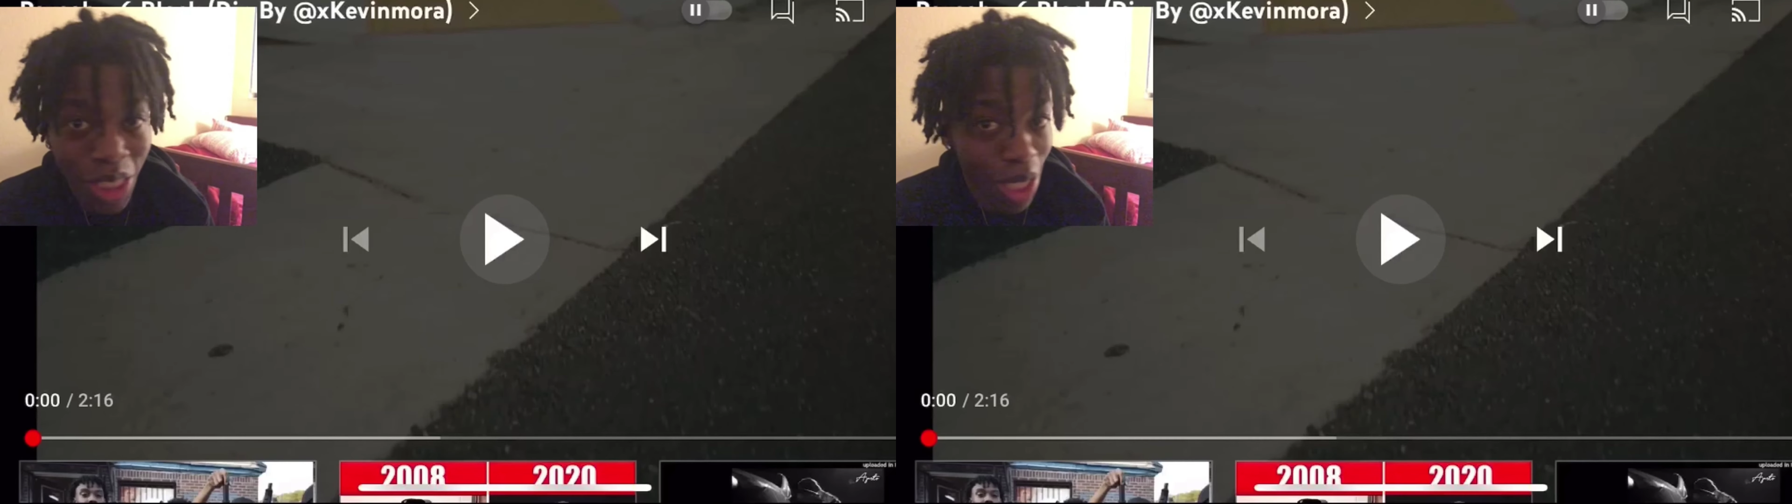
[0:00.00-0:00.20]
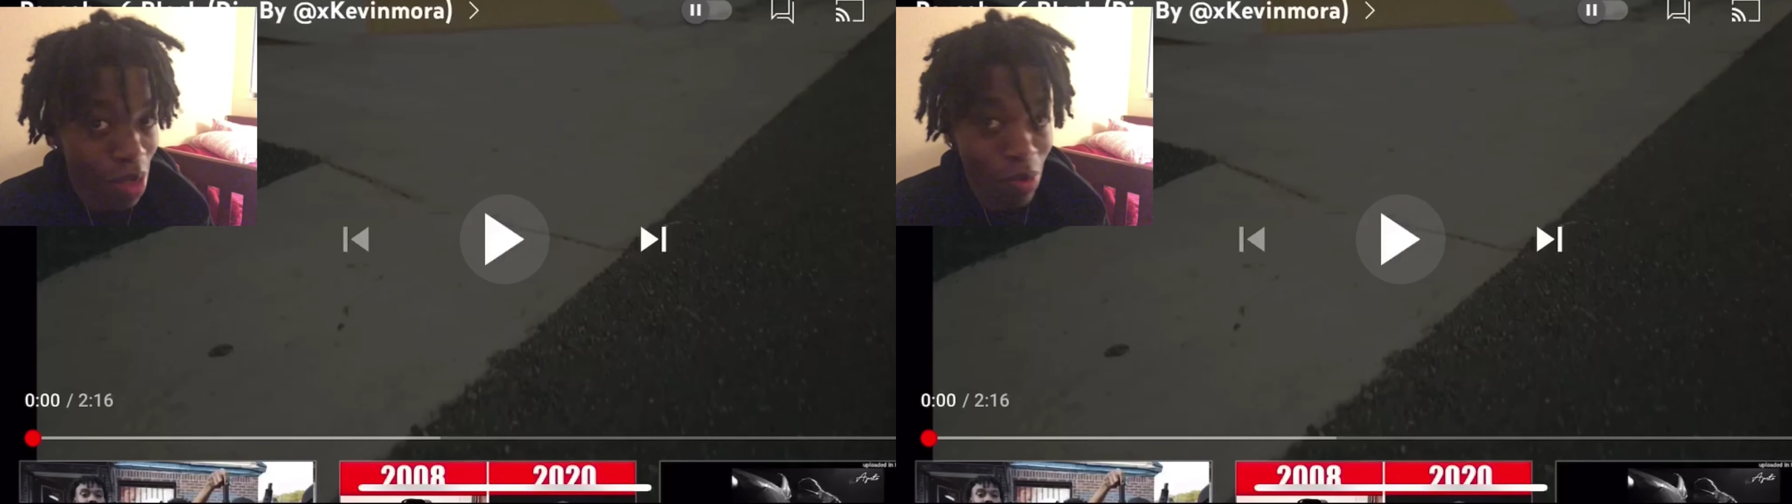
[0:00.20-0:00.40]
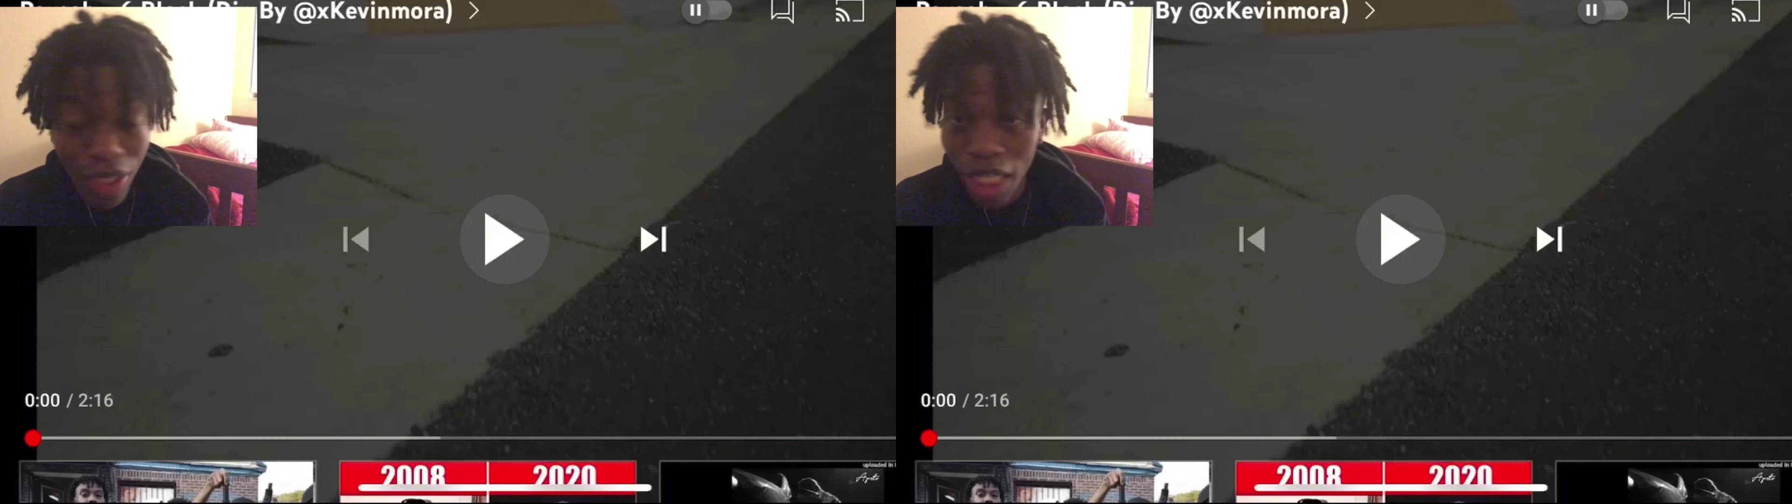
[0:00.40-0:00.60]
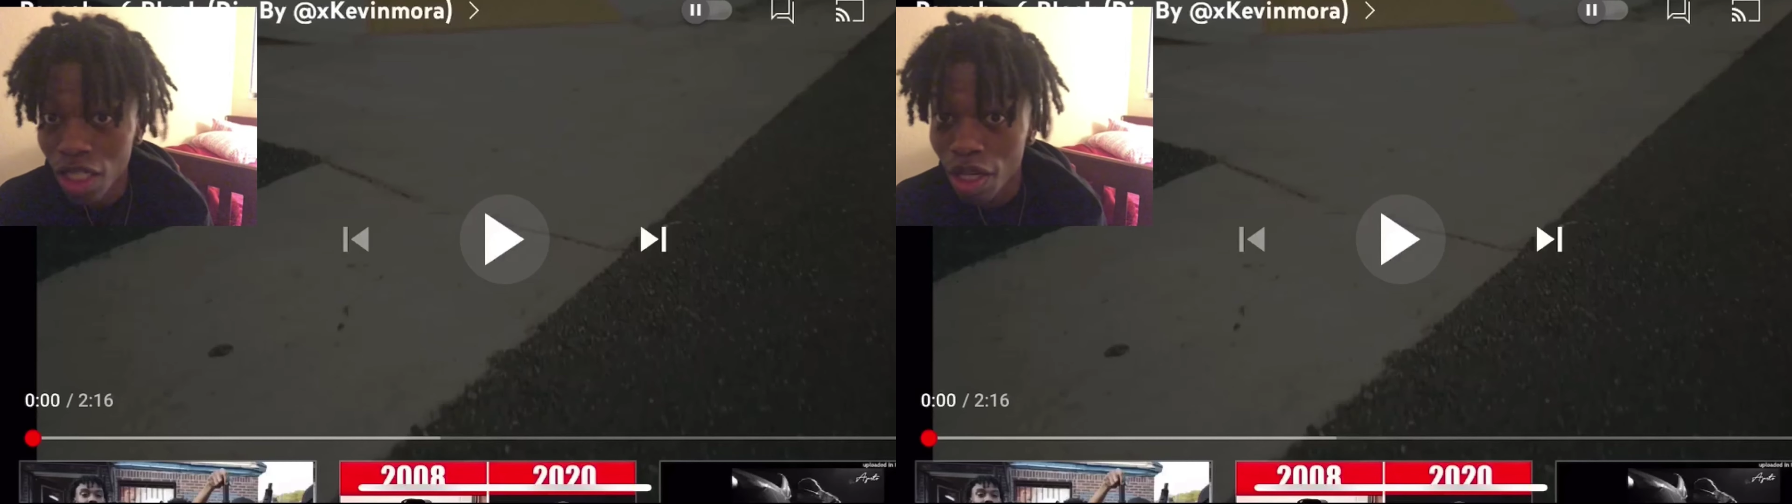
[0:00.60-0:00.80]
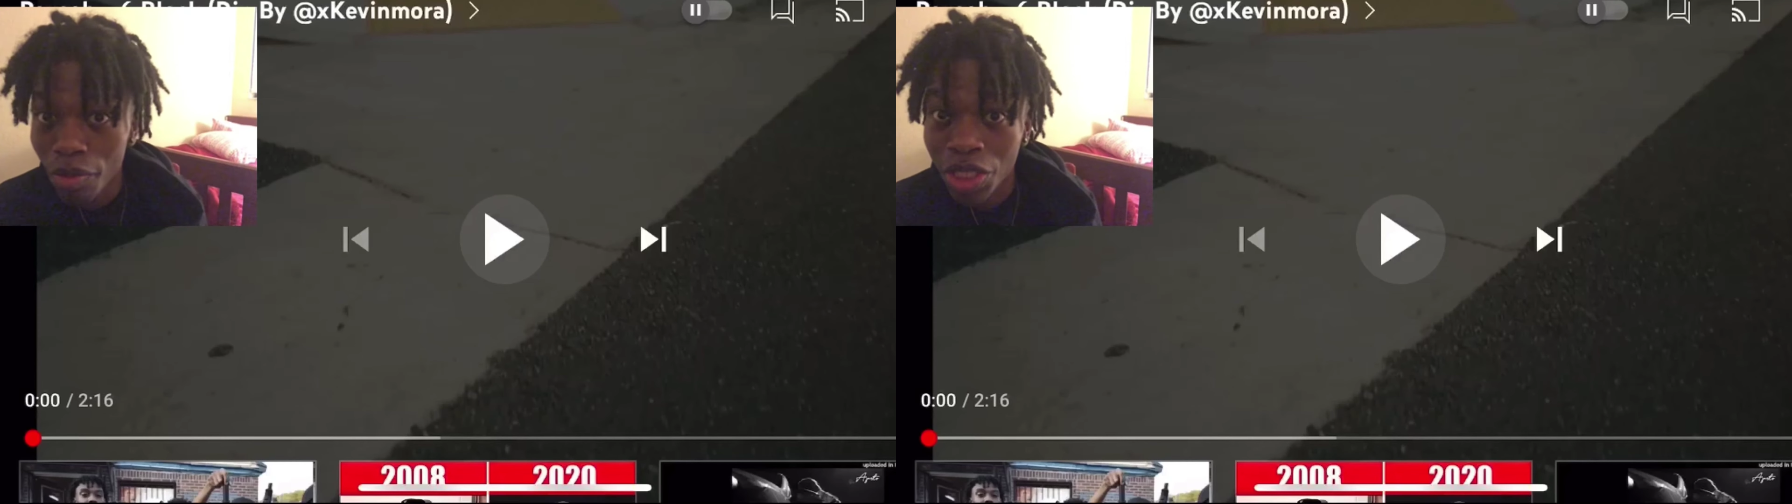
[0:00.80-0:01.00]
Y'all, hey,
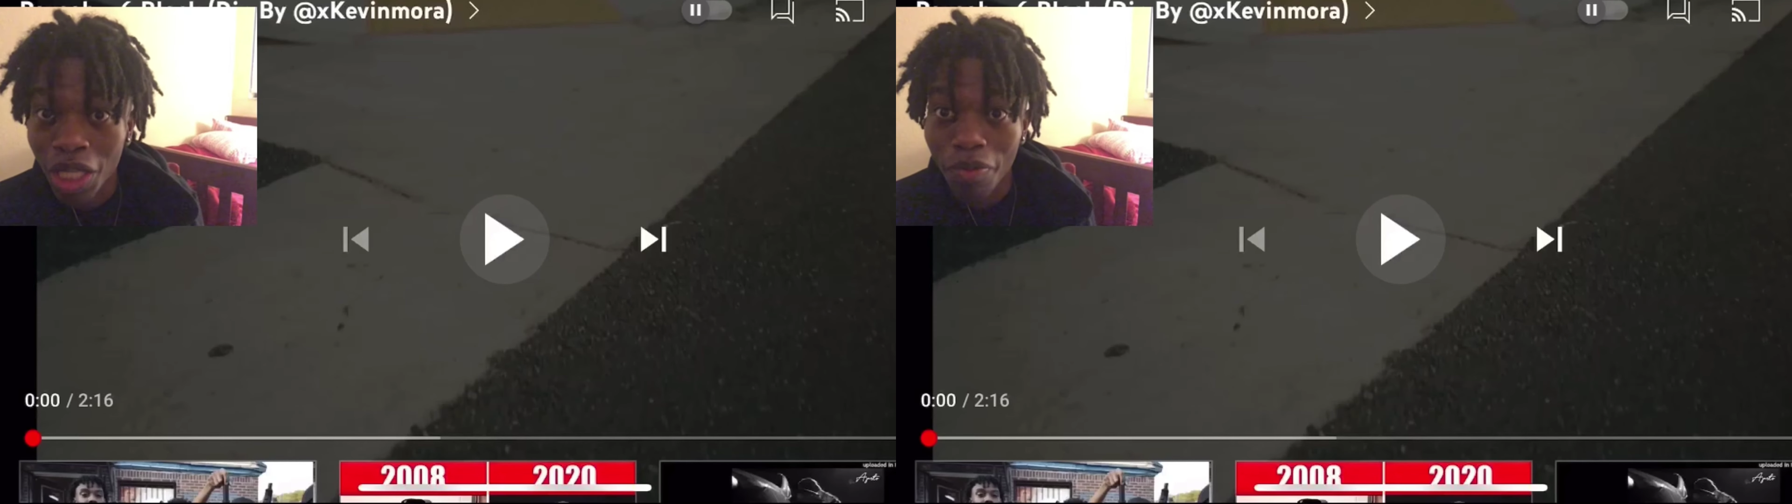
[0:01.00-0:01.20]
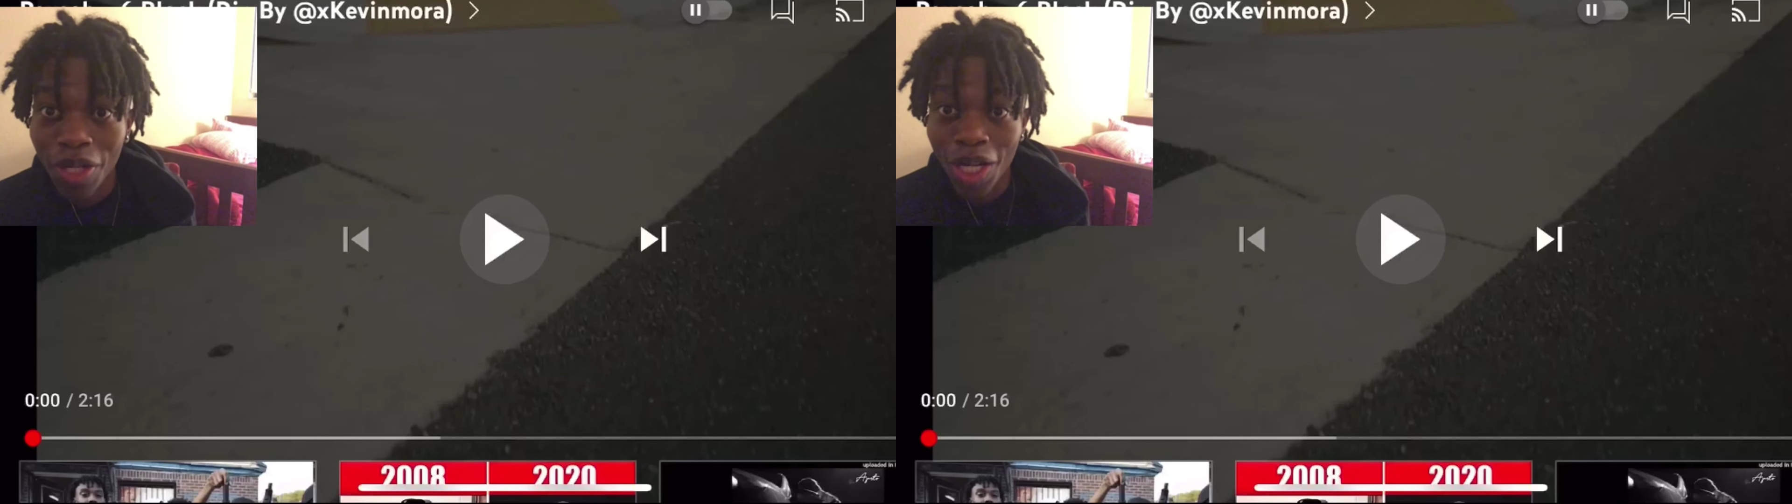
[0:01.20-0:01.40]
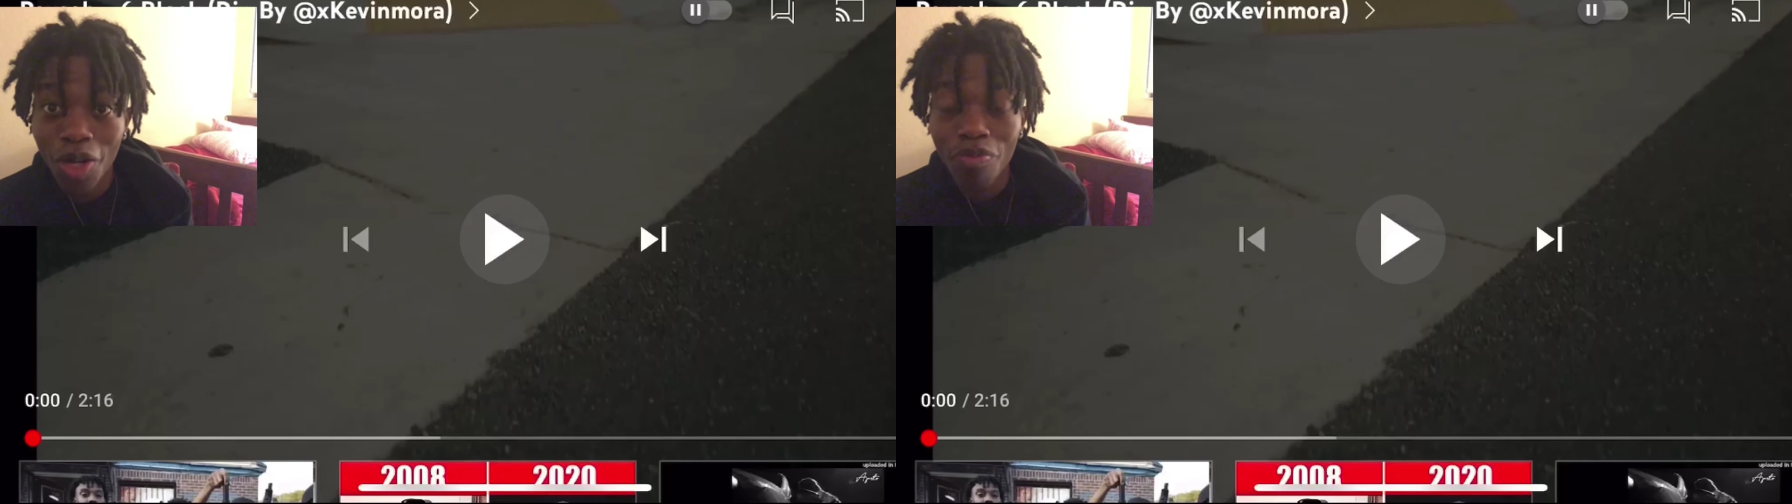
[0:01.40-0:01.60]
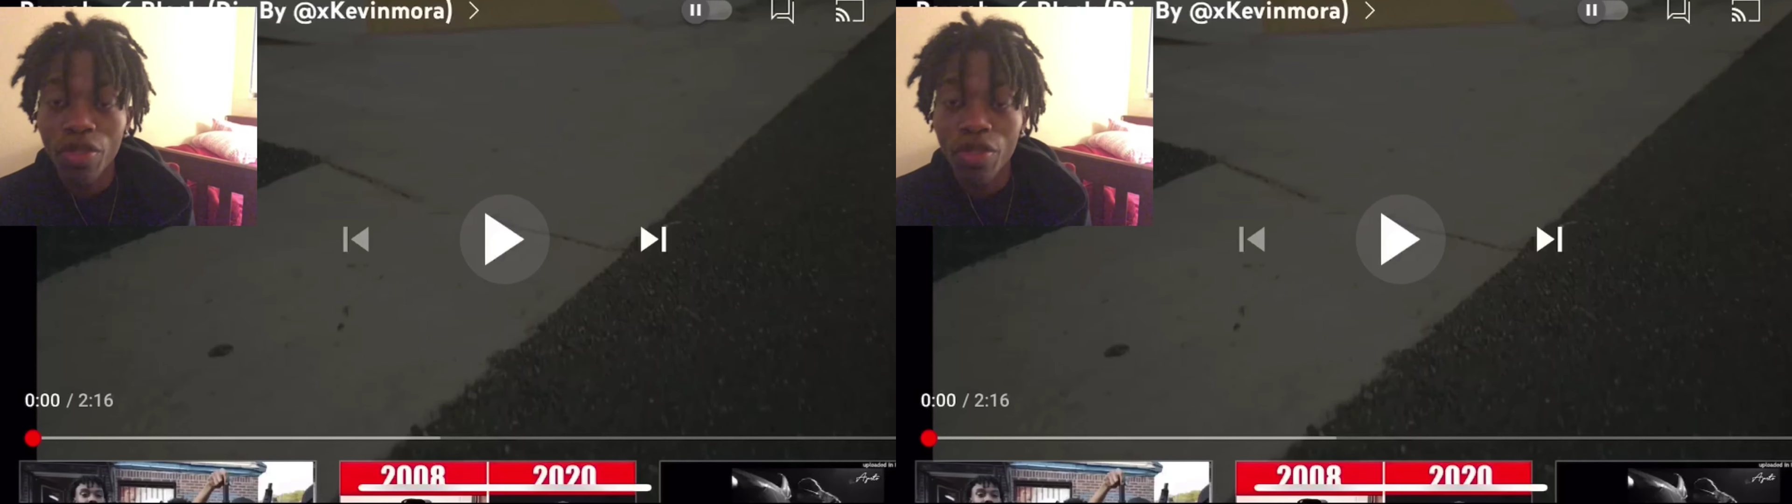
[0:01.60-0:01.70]
y'all better stop playing.